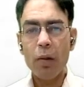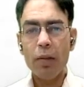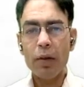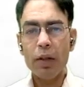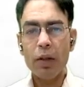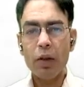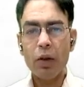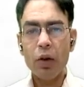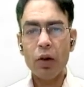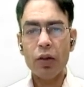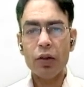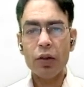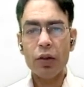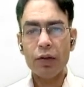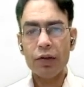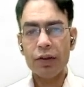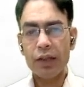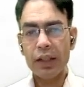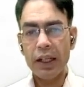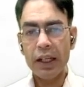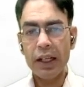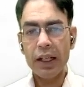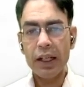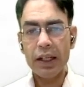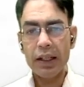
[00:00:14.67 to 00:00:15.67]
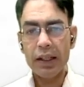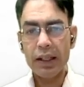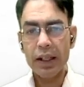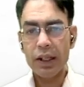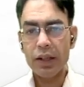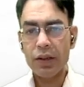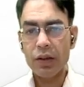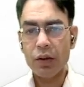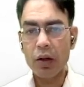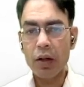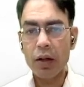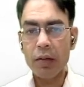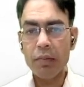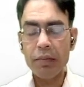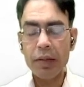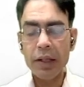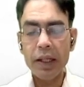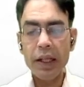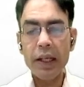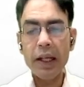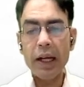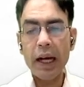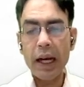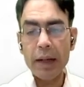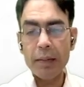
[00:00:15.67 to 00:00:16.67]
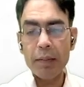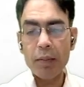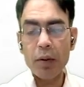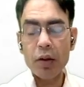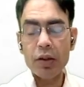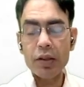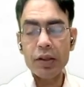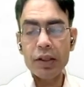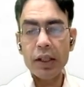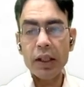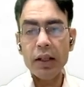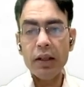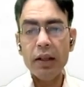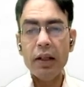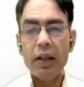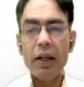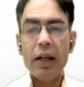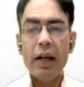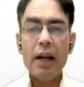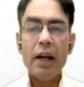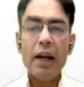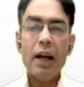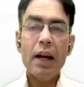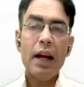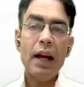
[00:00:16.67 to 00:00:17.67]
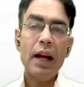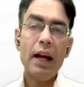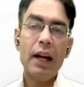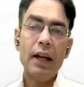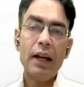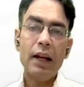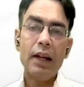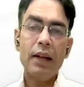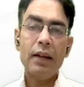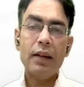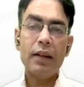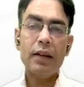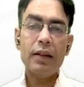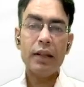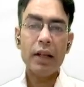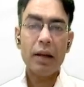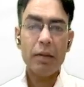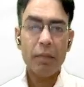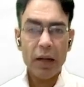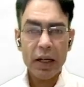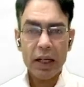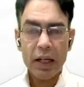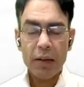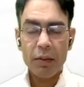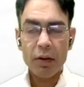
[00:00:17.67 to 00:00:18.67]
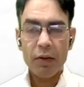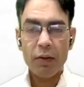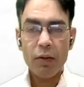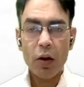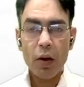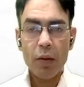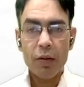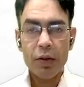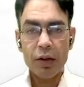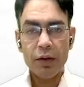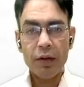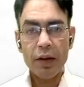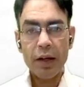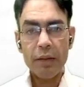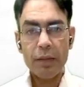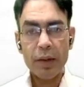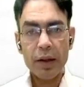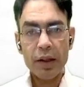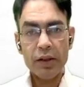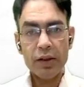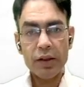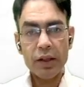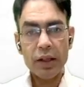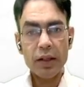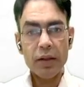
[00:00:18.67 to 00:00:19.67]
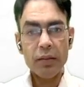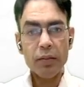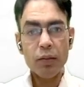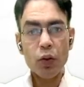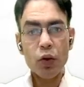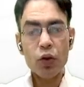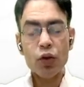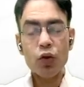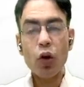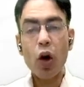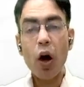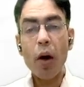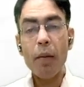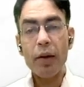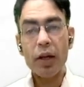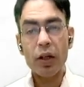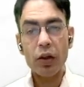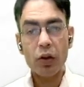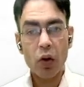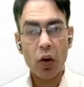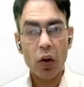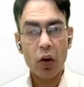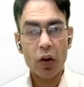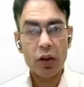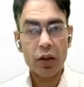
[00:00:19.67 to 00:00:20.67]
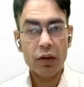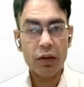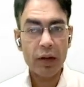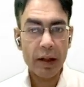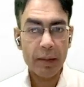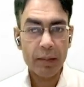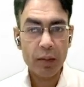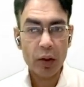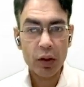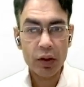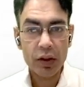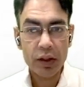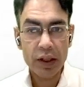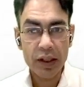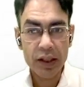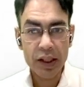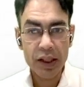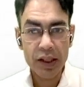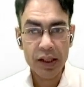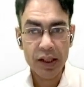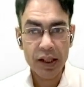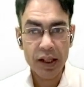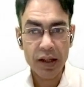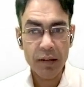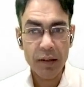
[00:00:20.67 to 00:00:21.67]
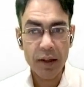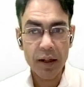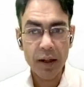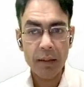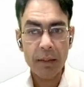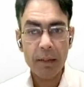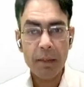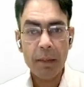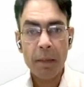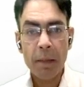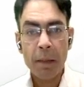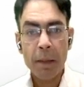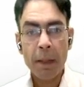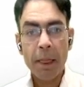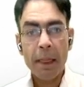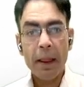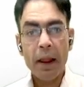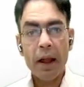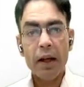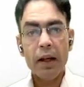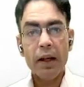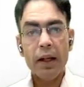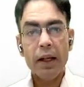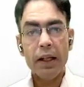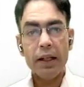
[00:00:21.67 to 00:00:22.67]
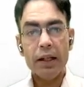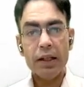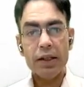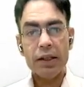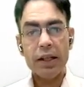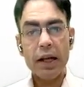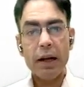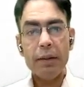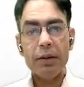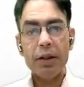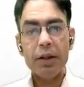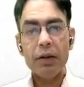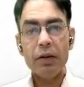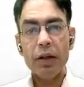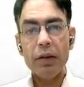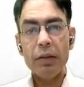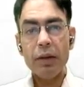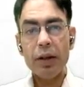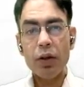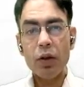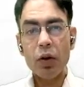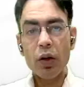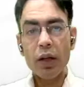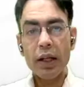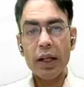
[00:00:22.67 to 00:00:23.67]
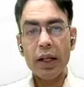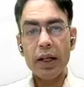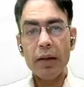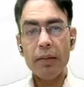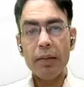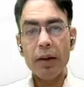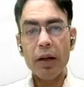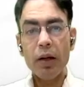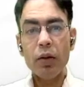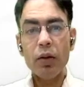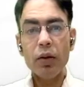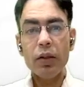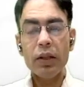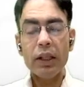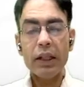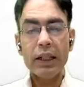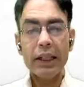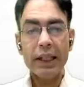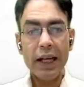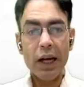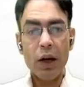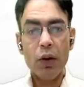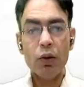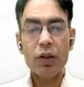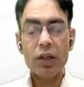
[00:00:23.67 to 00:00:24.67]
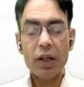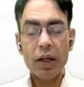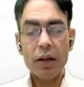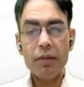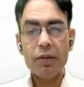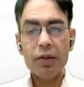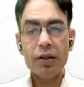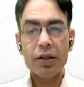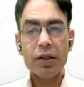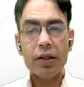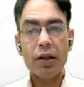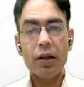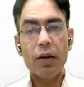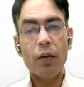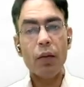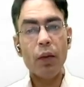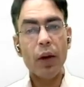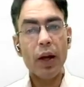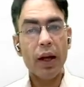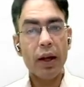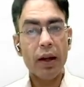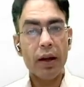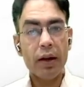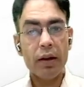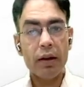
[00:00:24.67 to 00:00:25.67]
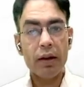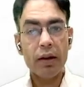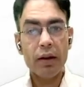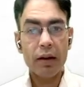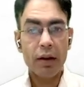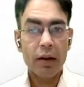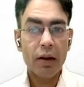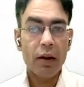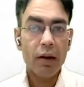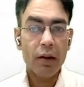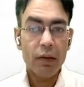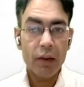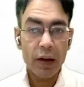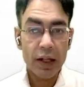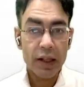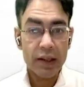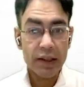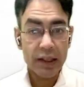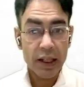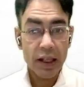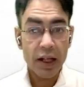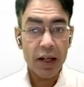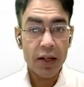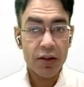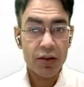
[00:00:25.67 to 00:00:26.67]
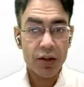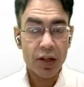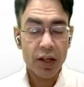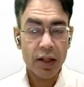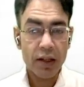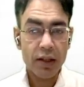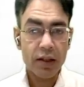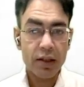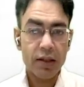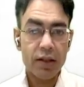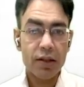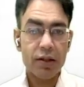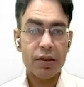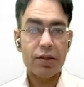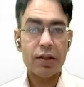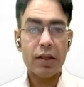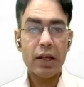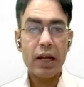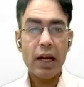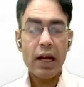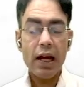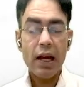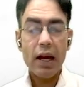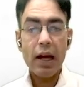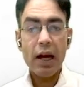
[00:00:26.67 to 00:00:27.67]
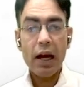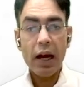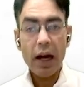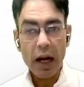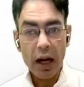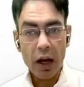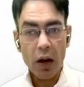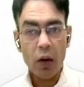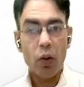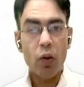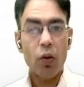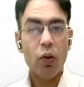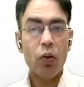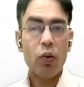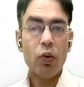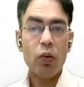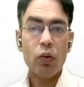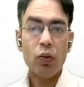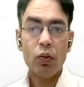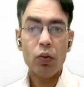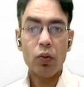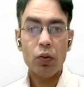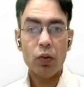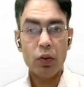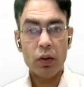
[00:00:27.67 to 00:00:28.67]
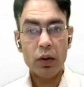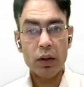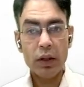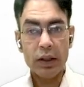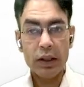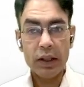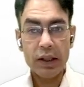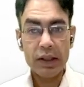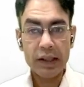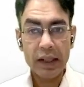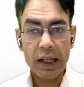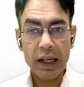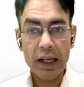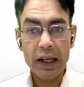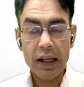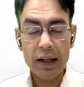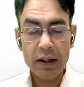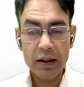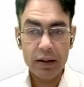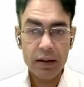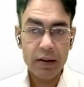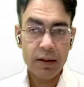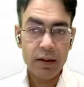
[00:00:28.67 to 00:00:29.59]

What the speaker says: common cause of cell death is going to be hypoxia. And there are multiple forms of hypoxia. The most common cause of hypoxia is ischemia. In this chapter, we'll be talking about the outcomes where when a cell injury occurs, how the cell